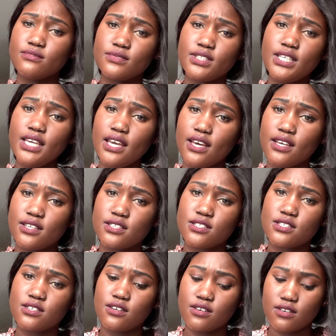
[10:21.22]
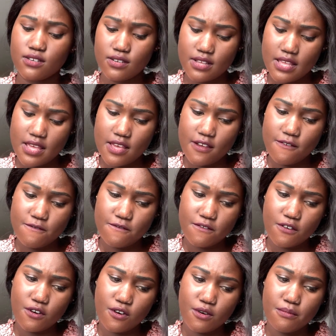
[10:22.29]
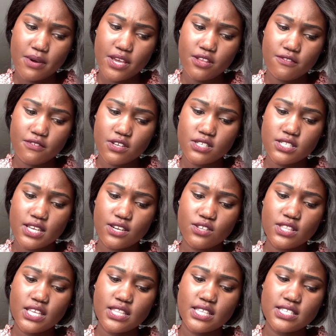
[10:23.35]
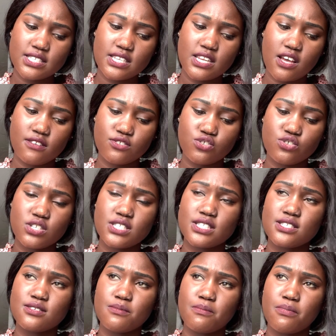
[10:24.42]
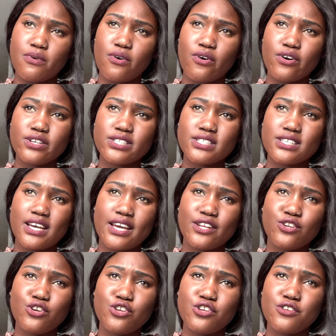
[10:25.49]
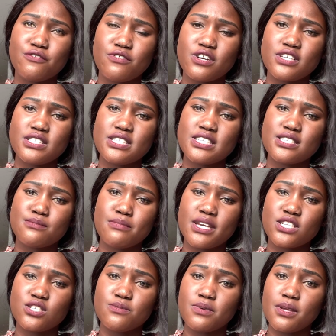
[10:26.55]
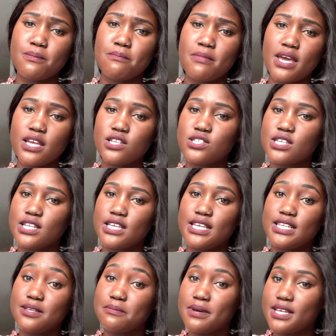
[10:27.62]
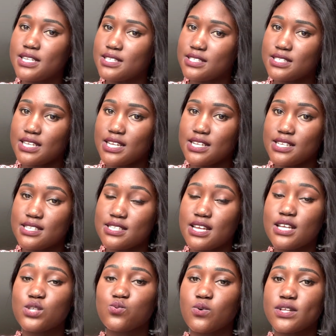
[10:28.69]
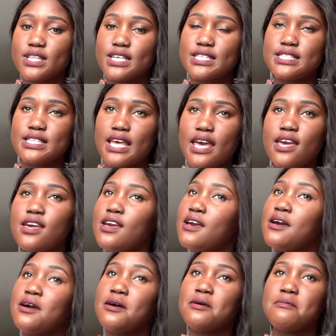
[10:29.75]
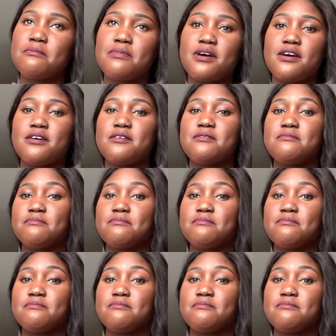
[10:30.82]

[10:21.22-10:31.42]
Yeah, so for my university, I don't think there's enough student support. I know university is meant to be majorly independent studies, that's what they say, but